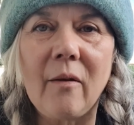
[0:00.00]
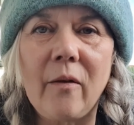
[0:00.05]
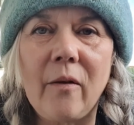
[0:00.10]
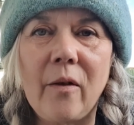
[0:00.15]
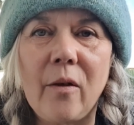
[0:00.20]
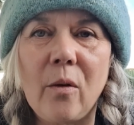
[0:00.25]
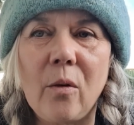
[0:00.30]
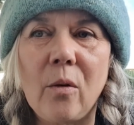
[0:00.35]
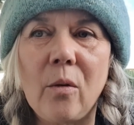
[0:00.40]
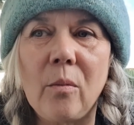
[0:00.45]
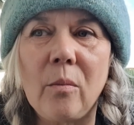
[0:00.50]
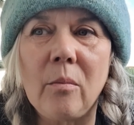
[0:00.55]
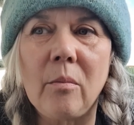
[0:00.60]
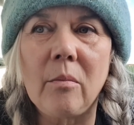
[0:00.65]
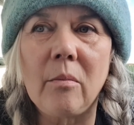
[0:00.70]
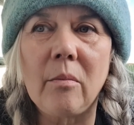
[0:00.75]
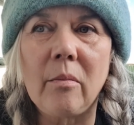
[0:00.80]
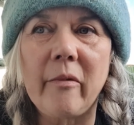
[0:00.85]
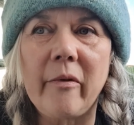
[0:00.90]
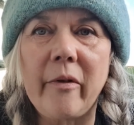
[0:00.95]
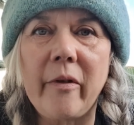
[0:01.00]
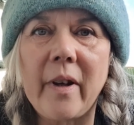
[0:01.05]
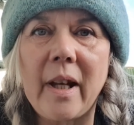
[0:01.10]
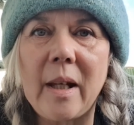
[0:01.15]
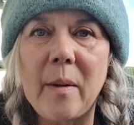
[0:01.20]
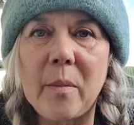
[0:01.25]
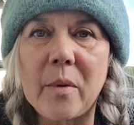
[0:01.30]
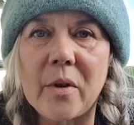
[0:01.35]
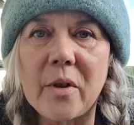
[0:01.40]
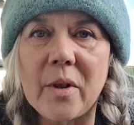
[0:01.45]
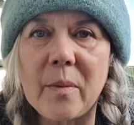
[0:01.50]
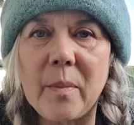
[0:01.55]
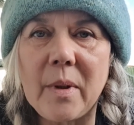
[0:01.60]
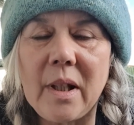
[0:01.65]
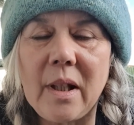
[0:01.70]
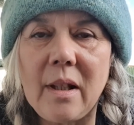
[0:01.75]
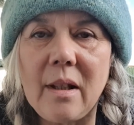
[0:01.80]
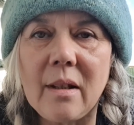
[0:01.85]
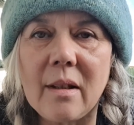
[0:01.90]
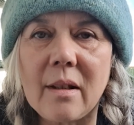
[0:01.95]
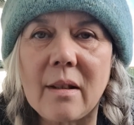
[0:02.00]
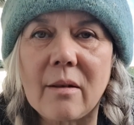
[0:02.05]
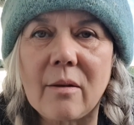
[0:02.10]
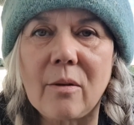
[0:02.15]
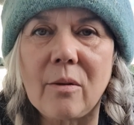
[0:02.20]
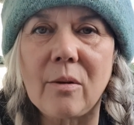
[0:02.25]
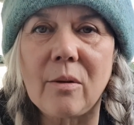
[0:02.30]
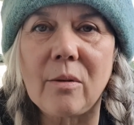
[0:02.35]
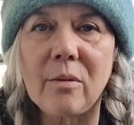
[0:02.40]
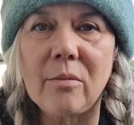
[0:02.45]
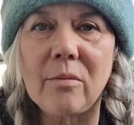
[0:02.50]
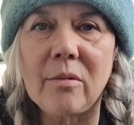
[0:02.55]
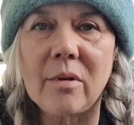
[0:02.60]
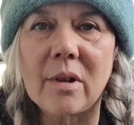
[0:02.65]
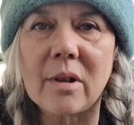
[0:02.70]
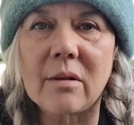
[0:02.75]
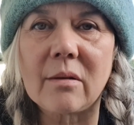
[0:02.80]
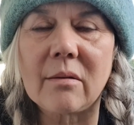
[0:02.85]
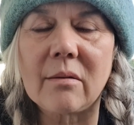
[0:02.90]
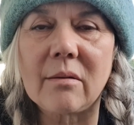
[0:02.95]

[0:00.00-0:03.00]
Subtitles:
from Fyberspates called.